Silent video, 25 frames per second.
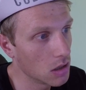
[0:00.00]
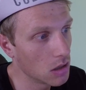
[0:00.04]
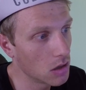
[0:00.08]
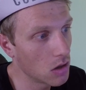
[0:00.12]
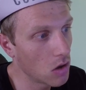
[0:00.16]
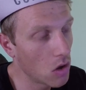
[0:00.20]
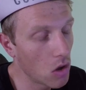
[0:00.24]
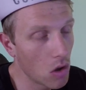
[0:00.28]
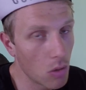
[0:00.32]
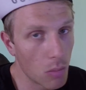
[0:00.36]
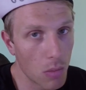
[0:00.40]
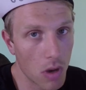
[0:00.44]

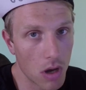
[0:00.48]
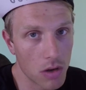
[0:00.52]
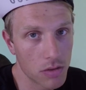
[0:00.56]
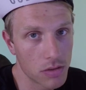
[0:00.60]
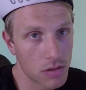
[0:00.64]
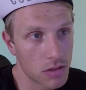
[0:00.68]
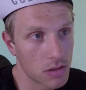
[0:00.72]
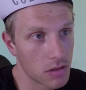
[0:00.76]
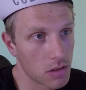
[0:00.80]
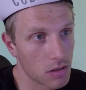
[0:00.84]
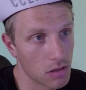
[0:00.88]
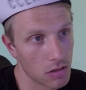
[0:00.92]

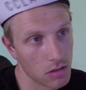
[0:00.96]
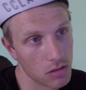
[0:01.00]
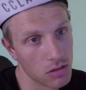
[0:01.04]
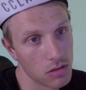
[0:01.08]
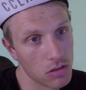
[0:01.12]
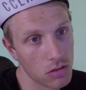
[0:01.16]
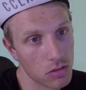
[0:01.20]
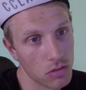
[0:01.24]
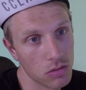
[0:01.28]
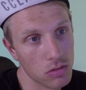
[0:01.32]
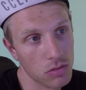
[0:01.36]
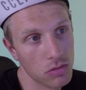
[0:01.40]
almost
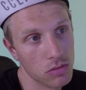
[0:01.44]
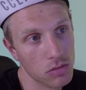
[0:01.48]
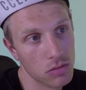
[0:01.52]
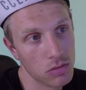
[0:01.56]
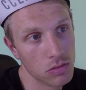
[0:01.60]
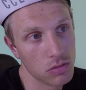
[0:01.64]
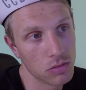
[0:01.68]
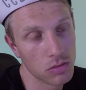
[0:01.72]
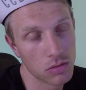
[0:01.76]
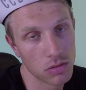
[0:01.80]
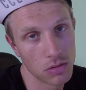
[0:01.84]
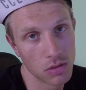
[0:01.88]
to
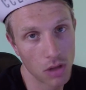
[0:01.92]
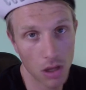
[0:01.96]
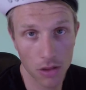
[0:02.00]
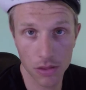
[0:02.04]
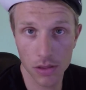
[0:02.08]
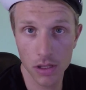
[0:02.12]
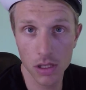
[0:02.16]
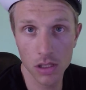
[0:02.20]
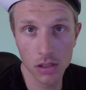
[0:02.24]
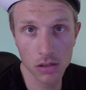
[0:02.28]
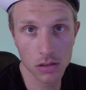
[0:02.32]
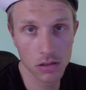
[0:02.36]

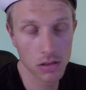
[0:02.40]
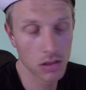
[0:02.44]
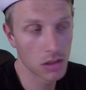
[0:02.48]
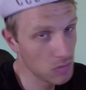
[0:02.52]
nothing.